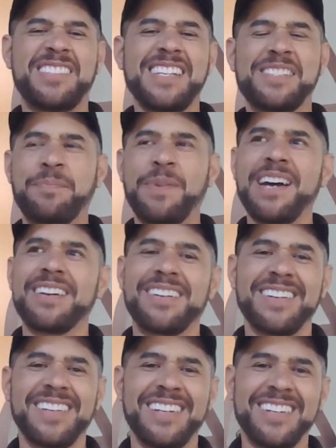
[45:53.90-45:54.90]
it tastes
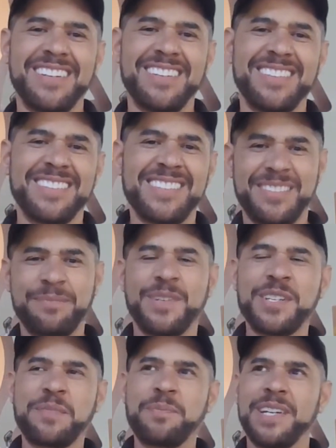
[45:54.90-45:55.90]
better, you know, it's a
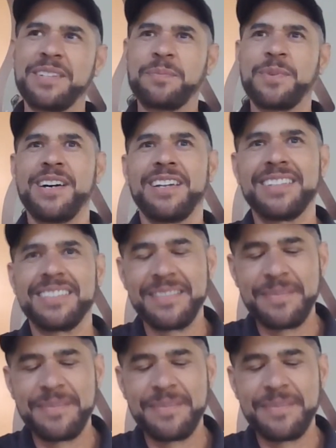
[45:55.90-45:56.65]
much better product.